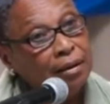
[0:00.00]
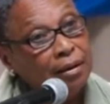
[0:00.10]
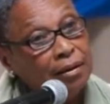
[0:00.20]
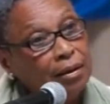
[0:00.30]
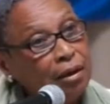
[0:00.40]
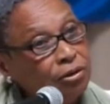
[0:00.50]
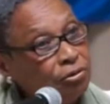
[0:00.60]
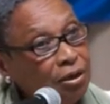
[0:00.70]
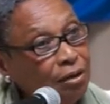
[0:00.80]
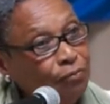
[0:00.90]
not
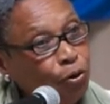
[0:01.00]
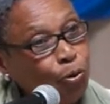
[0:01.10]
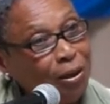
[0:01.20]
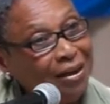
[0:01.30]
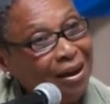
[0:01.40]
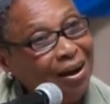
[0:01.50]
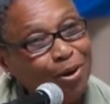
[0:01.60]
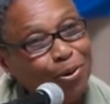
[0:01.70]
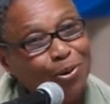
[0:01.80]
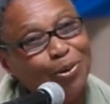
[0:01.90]
only for we
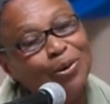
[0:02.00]
now,